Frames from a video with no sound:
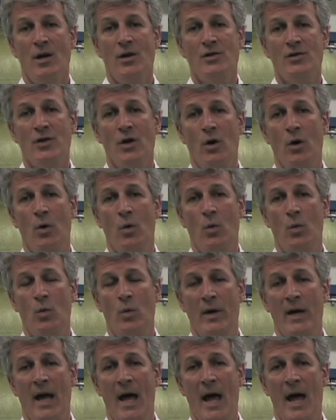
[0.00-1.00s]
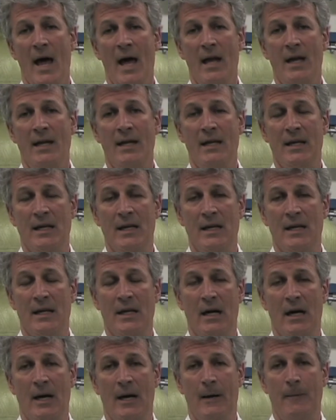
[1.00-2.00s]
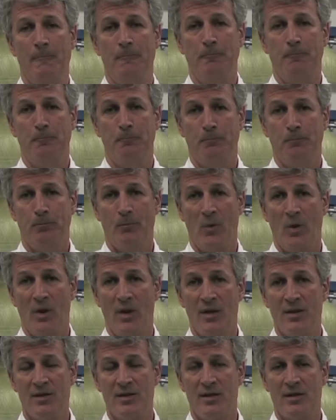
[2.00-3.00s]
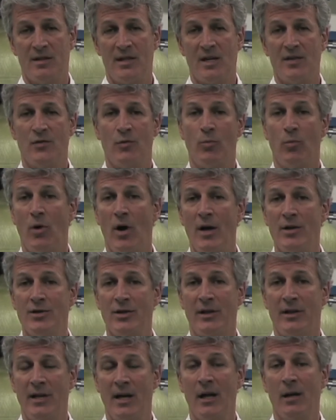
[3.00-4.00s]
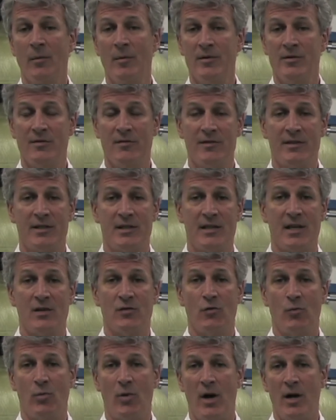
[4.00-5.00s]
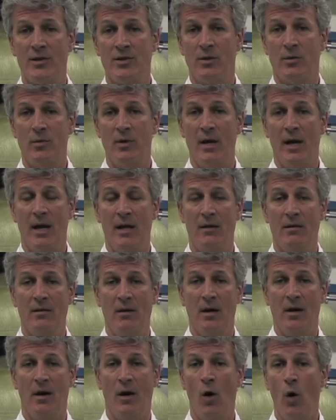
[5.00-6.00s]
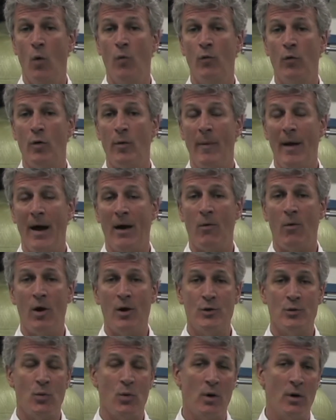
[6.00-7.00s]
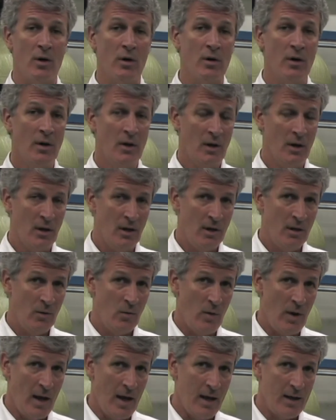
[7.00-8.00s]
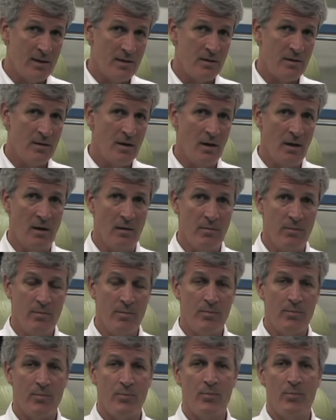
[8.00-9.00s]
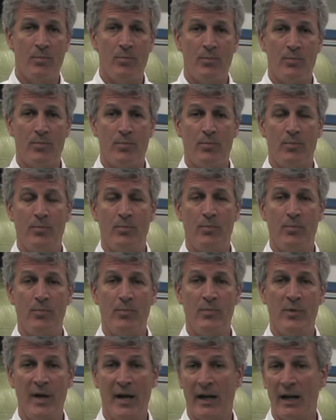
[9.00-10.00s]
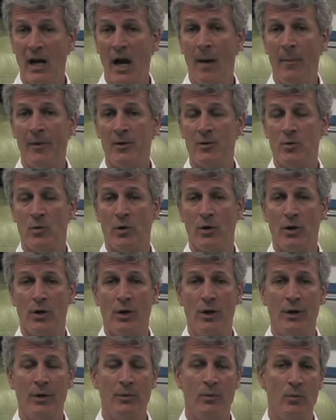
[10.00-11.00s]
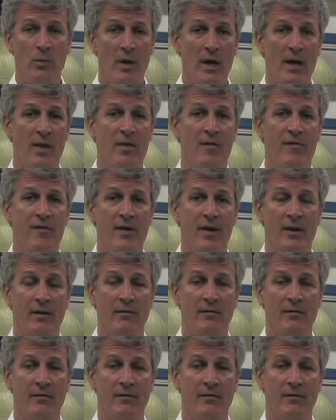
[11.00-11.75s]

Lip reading: So we had the successful project, the elements of a successful project. We had a home for the backwash water. We had the economics were good. We had the fit,